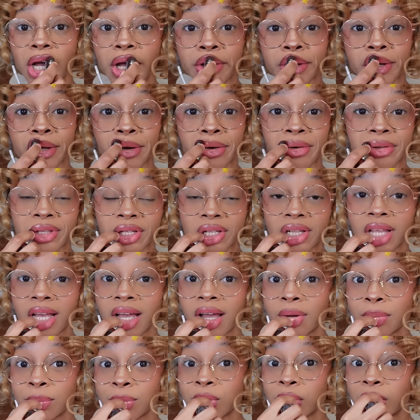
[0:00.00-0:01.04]
I know that
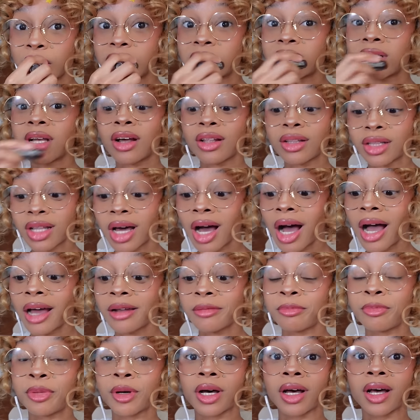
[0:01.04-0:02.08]
that was a
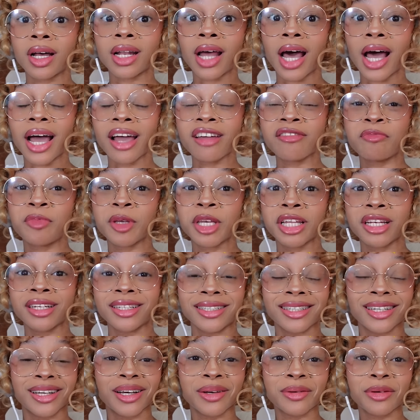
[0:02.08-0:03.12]
lot, but I've
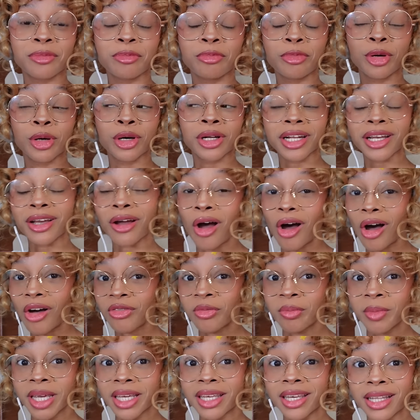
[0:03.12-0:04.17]
been putting
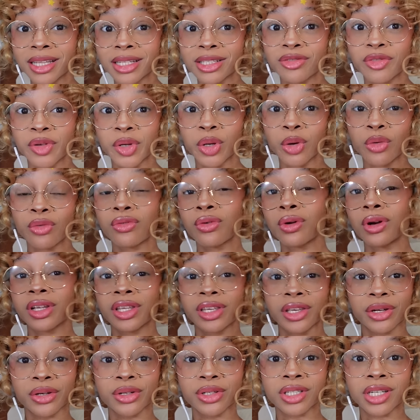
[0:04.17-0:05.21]
off making this video for
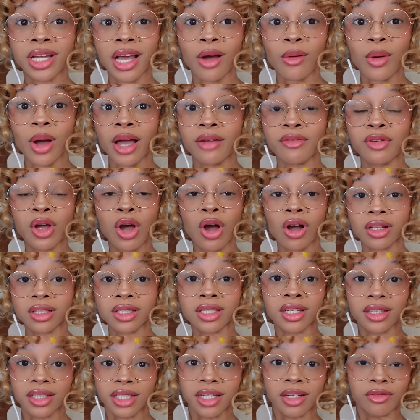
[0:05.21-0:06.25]
years now. I've
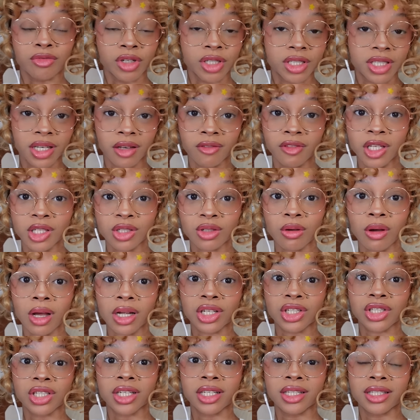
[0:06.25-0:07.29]
constantly received these
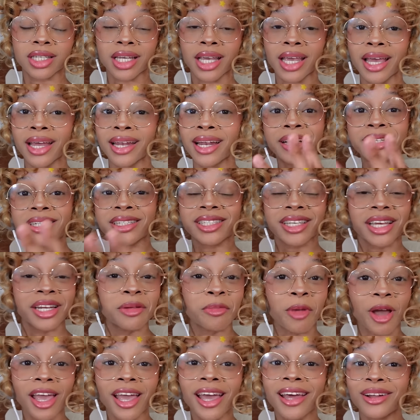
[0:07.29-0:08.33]
questions, and I just get in
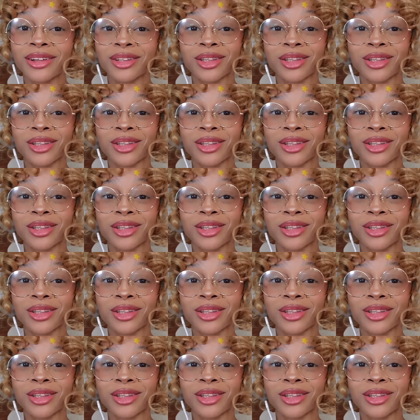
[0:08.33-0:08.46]
my head